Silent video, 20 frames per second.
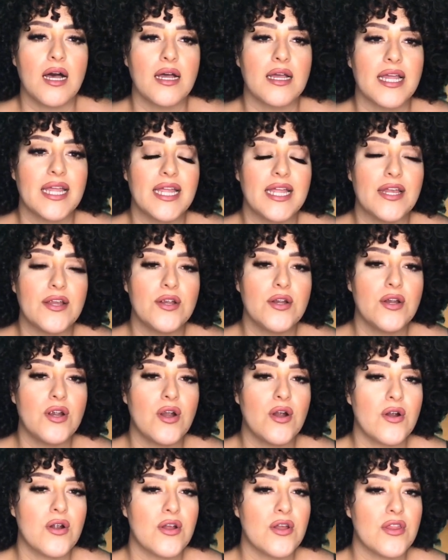Here
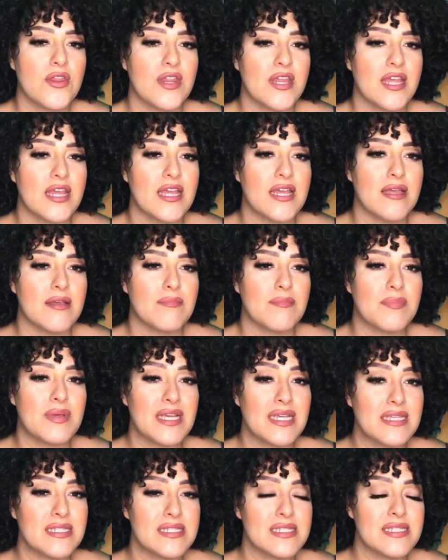are the
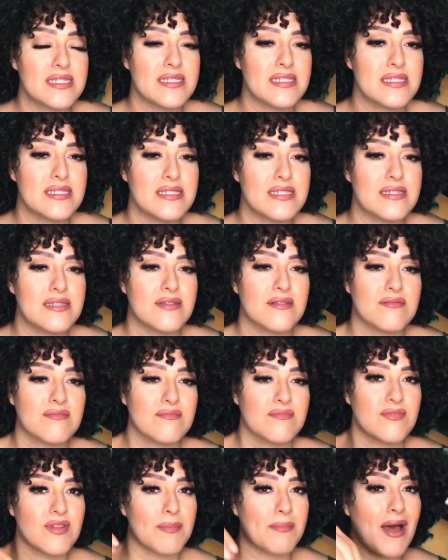pieces,
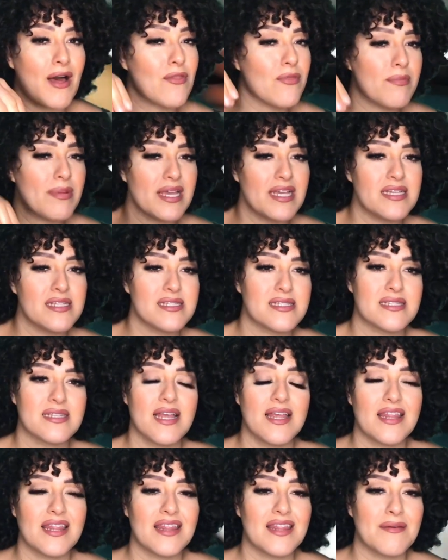the mouthpiece.
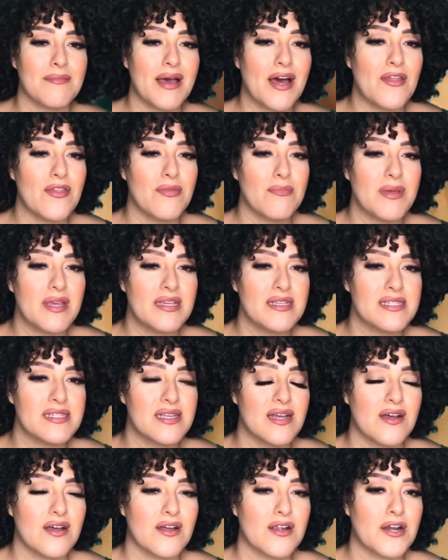The mouthpiece,
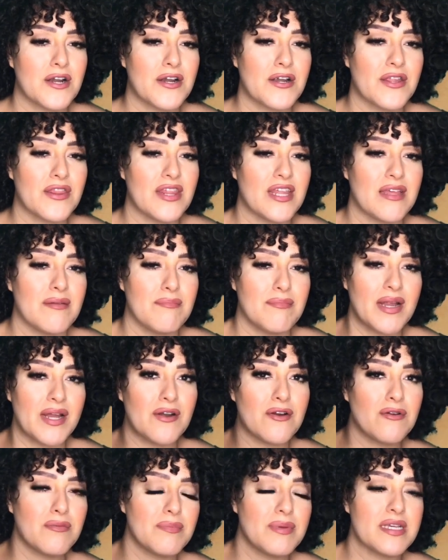the
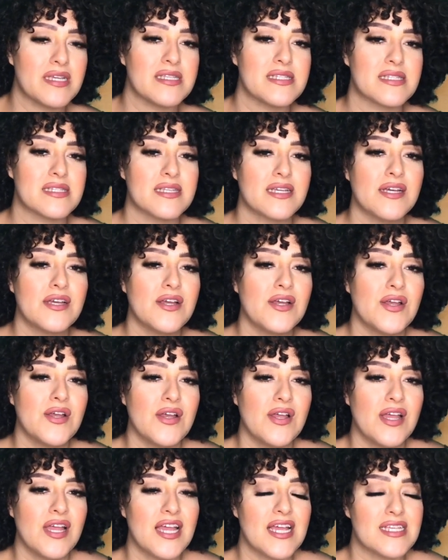barrel piece,
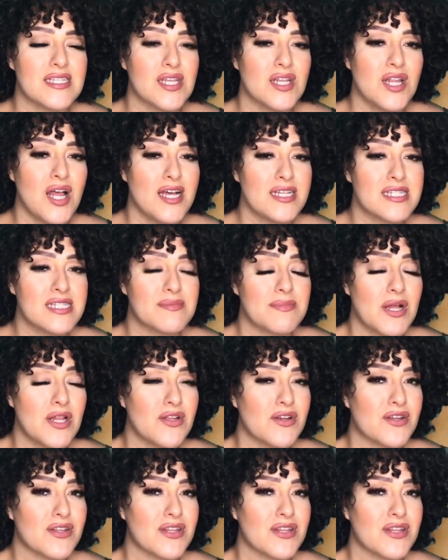is a lot smaller in the